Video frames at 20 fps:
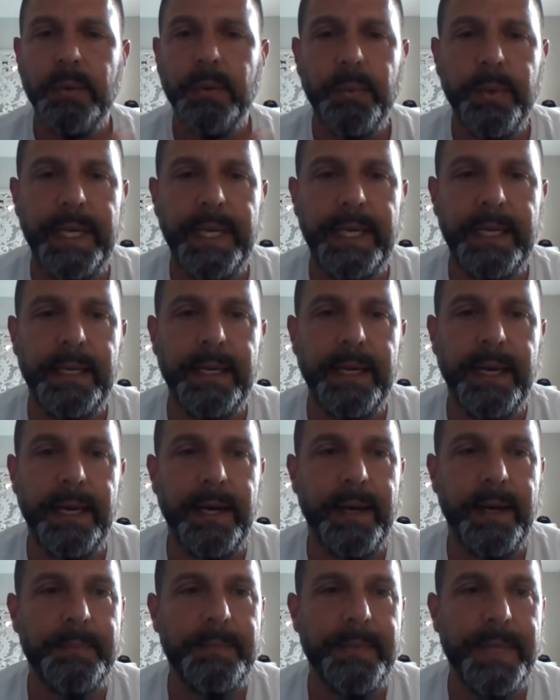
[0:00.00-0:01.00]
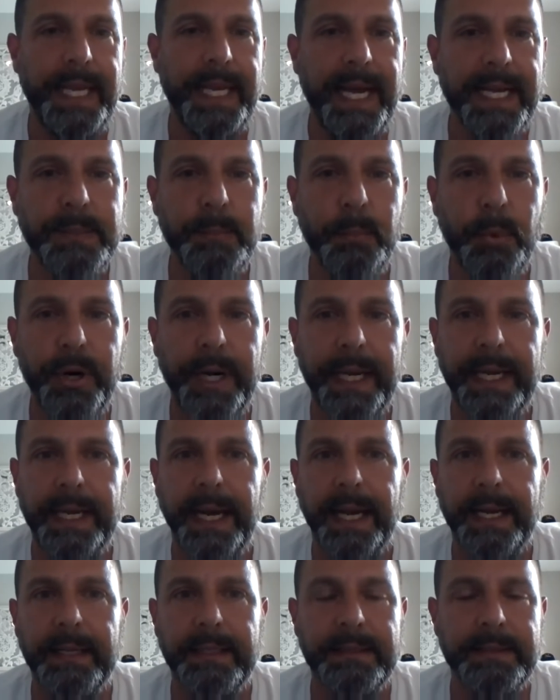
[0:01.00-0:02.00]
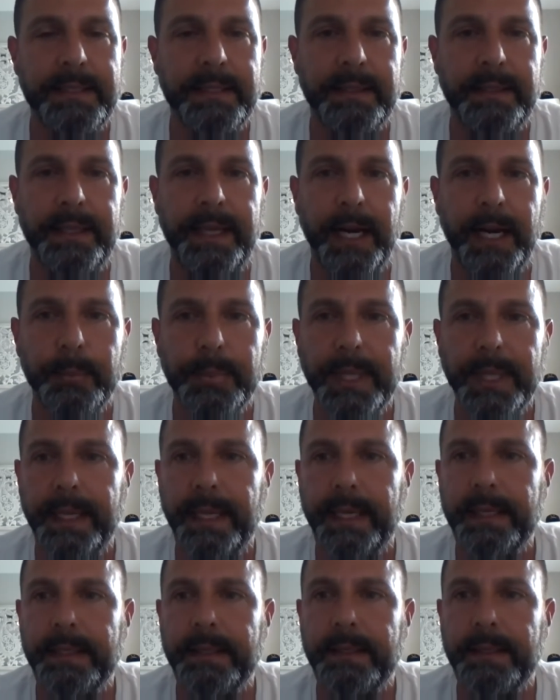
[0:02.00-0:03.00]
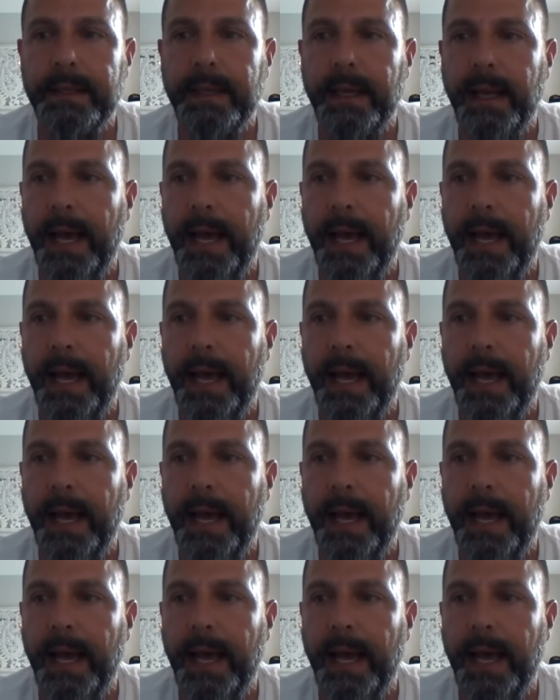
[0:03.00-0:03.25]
we, um, the next morning, got onto the airplane